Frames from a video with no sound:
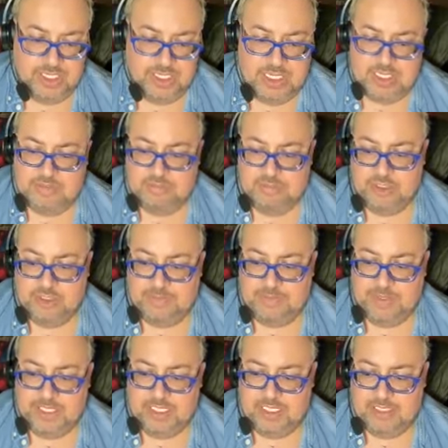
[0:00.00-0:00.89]
um, but you're
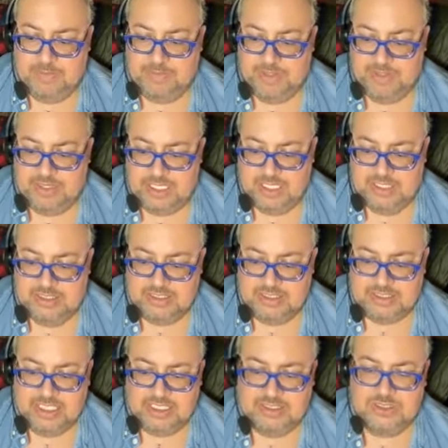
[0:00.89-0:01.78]
picking up on that. And
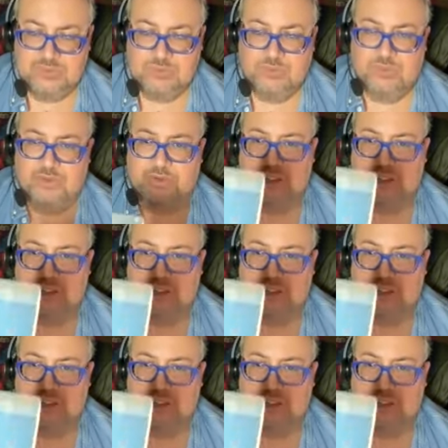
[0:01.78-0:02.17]
this has you